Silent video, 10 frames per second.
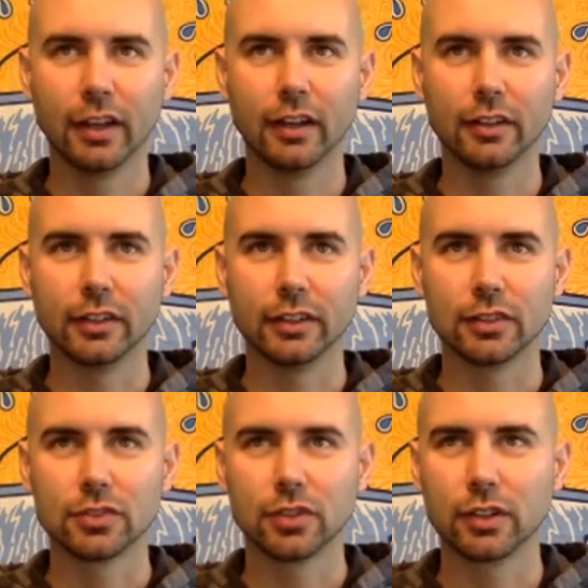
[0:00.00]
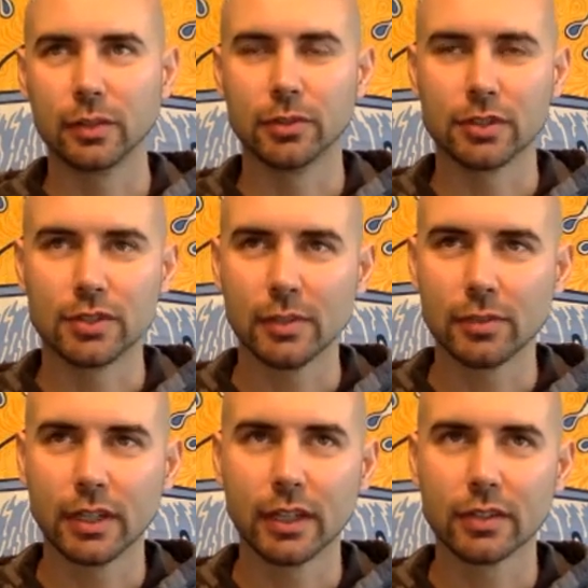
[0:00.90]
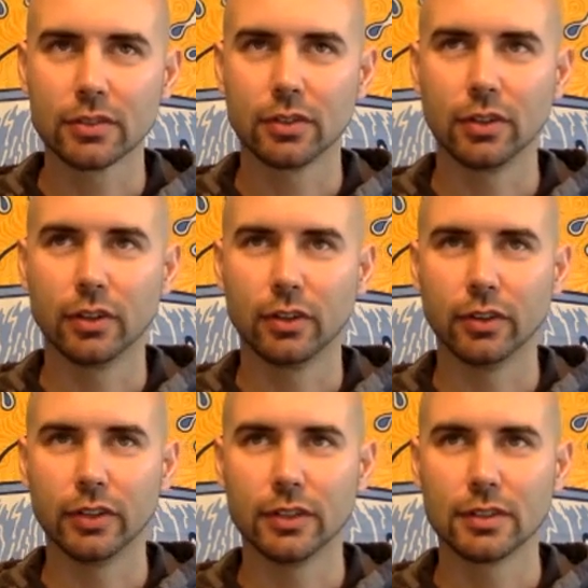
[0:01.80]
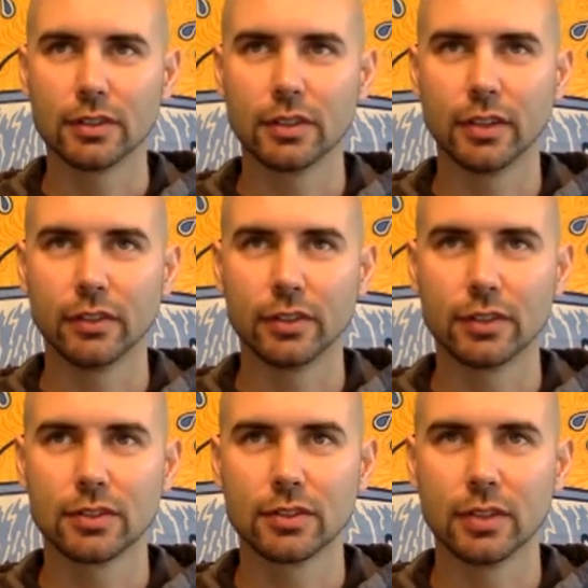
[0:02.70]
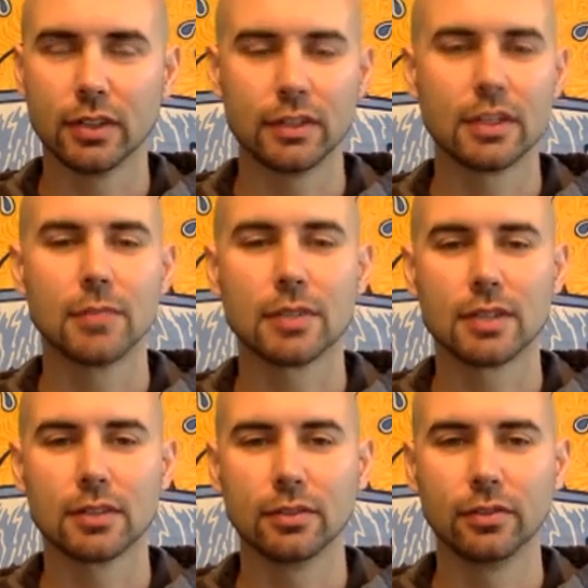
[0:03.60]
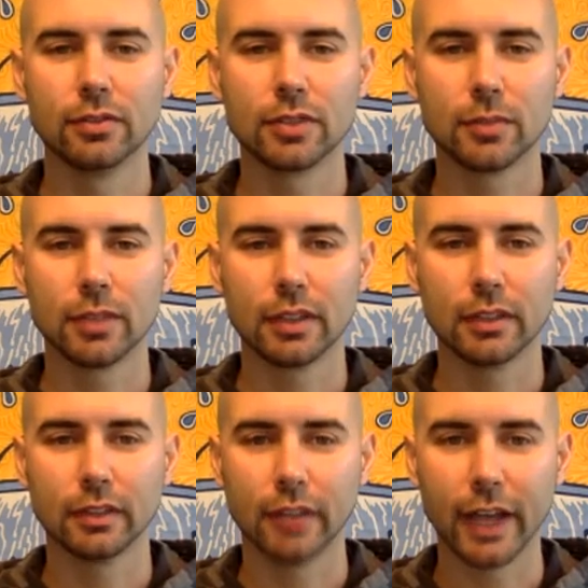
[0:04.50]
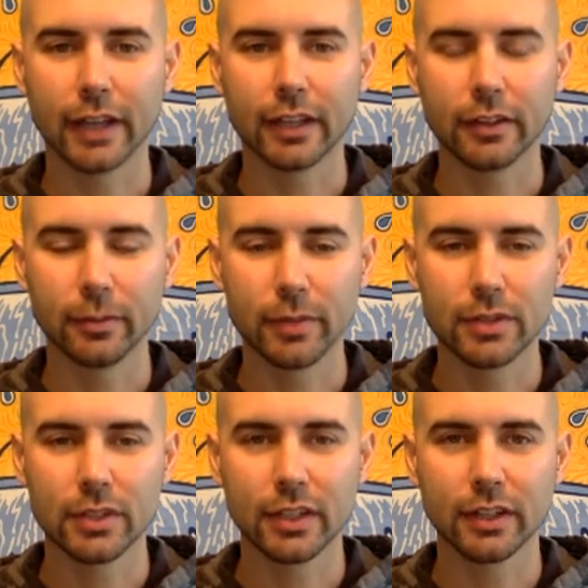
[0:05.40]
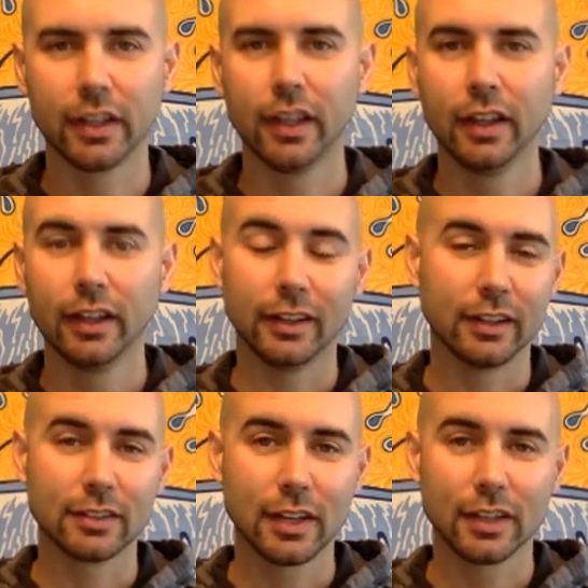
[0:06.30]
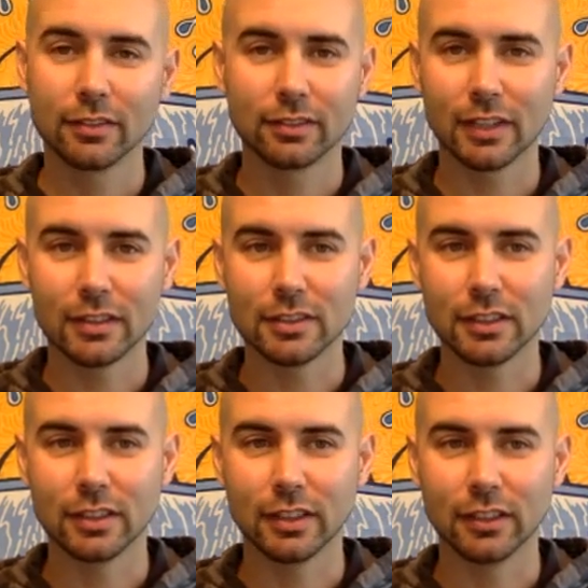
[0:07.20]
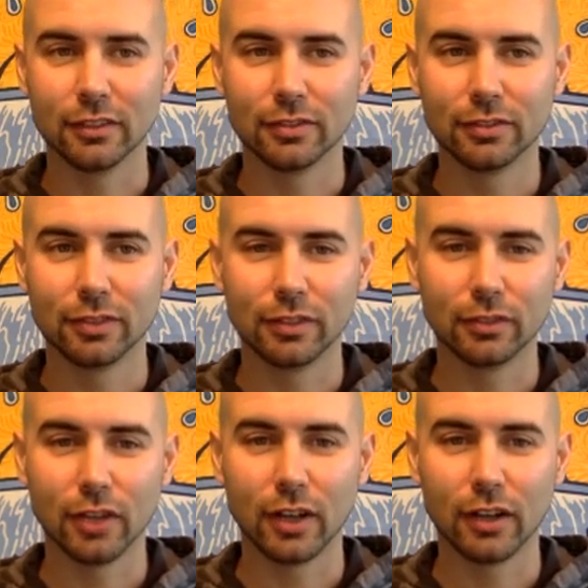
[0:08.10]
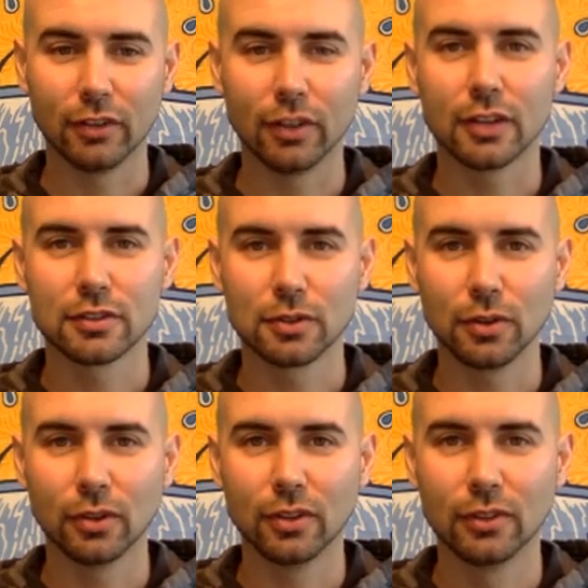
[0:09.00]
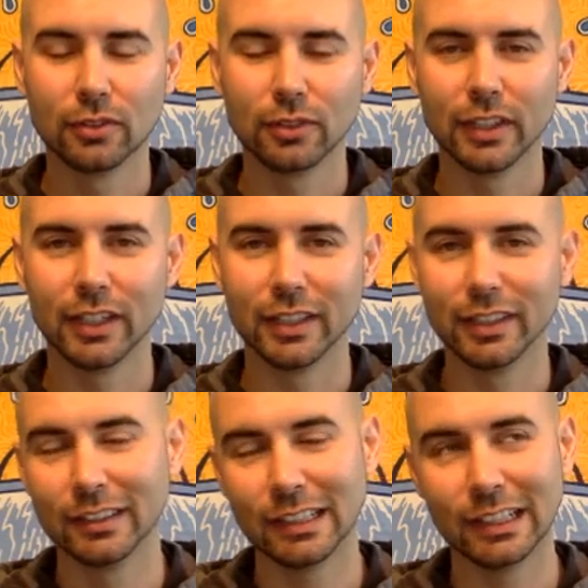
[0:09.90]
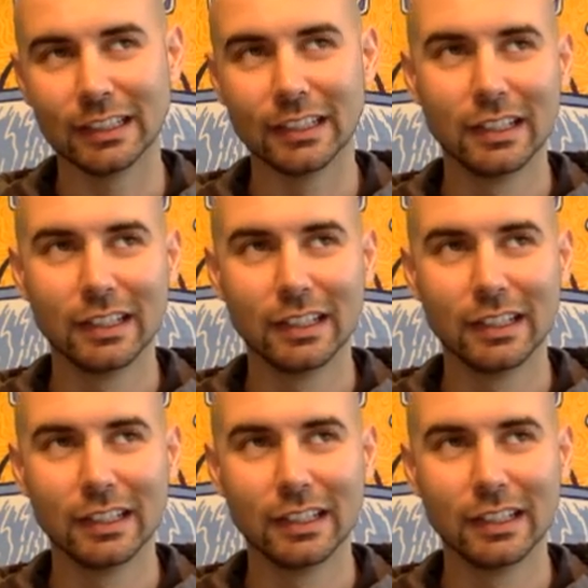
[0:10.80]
like they're struggling with the same things, or they still have the same sense of something lacking or missing. It's kind of the idea of a lost soul, really. And